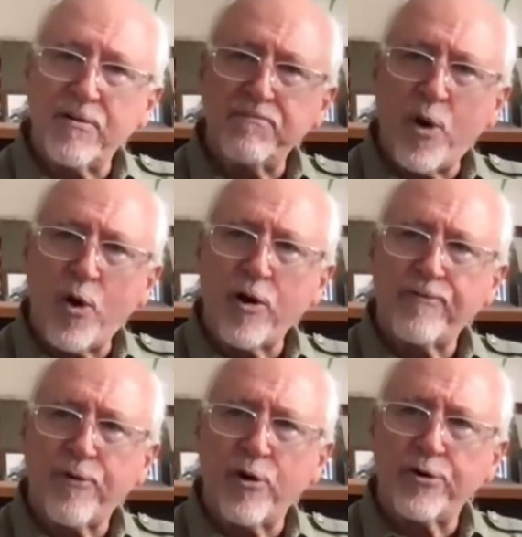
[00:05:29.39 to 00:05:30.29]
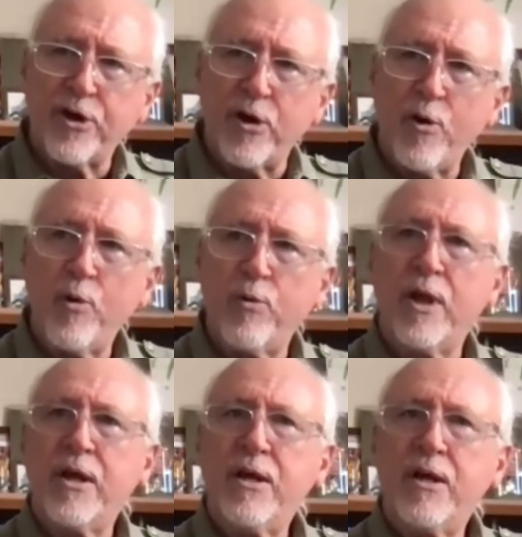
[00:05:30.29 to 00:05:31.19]
hard for it to hold
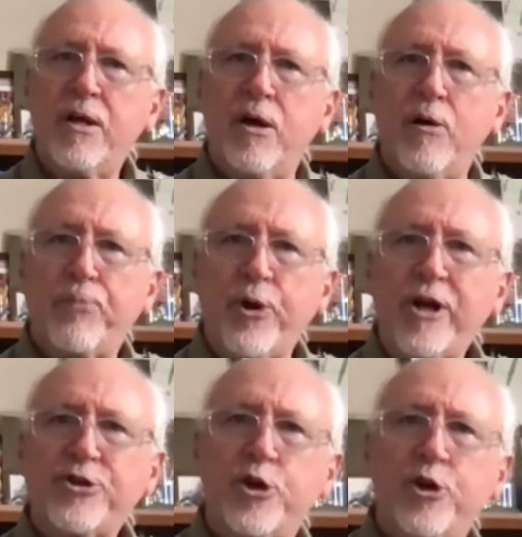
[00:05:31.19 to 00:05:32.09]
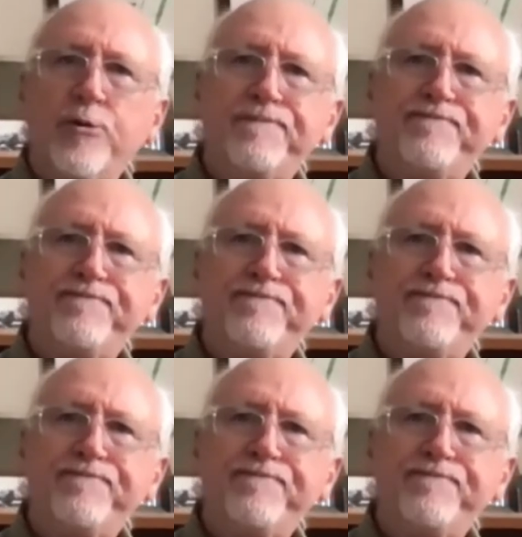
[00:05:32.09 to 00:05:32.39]
a pressure.